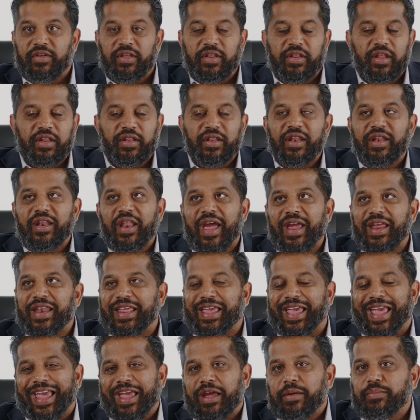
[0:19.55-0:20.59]
And
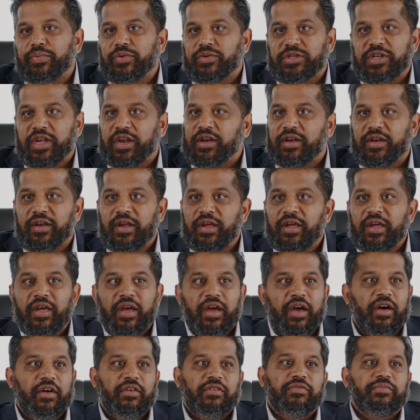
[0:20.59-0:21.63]
98%
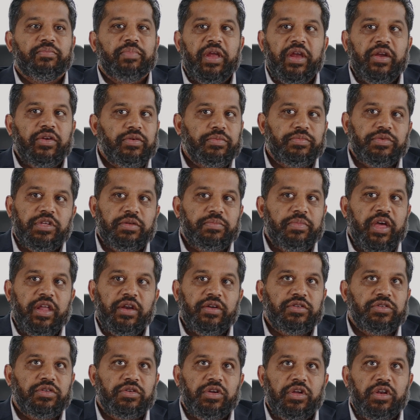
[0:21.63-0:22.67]
of bankruptcy
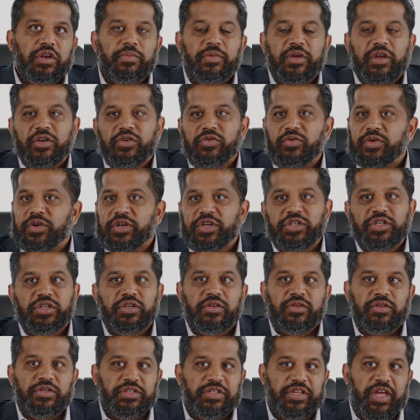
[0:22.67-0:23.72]
matters are going to be a
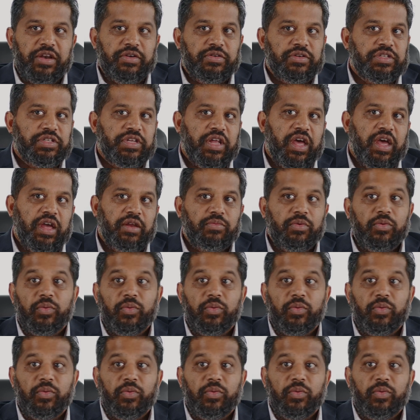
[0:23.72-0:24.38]
traditional debtor side,